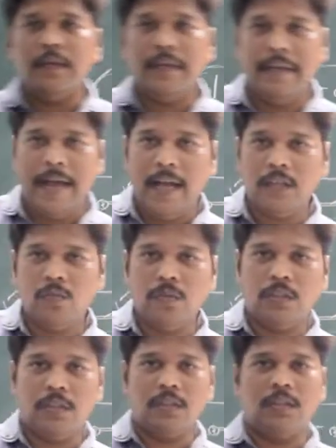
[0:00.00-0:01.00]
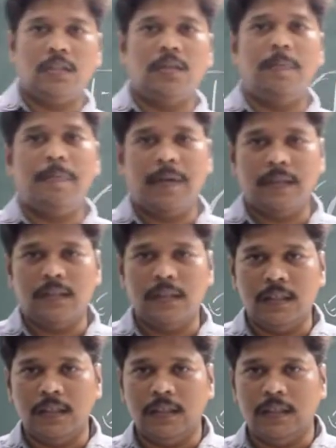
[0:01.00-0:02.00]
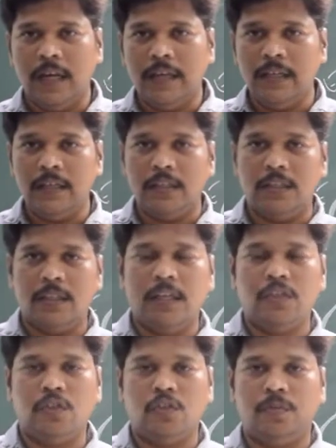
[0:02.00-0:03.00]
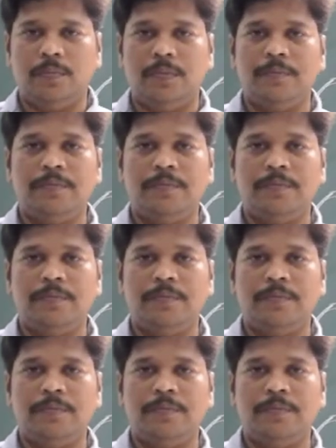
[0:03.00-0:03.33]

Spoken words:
gas which is present inside the discharge tube.